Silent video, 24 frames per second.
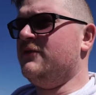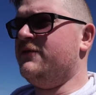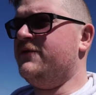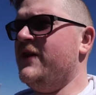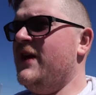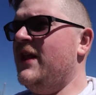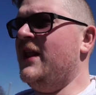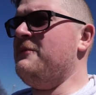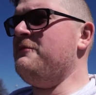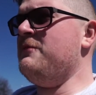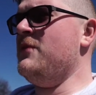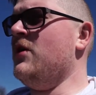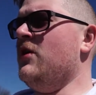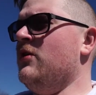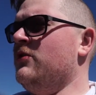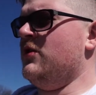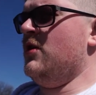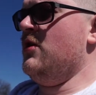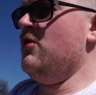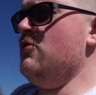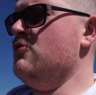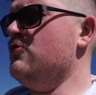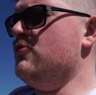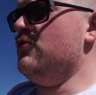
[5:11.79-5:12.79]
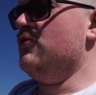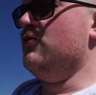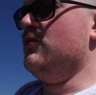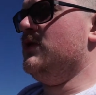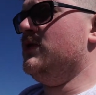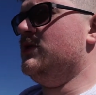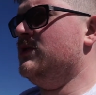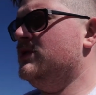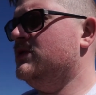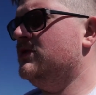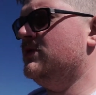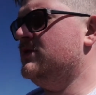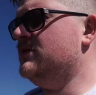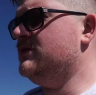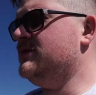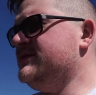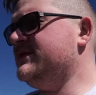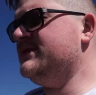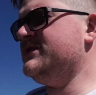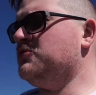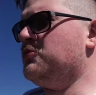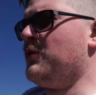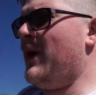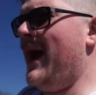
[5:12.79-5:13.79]
Philip Moon. Oh, is
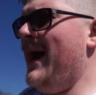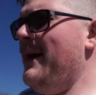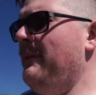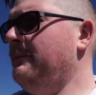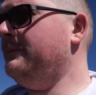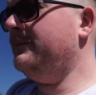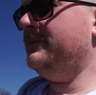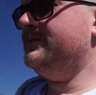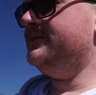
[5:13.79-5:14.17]
this a wrap?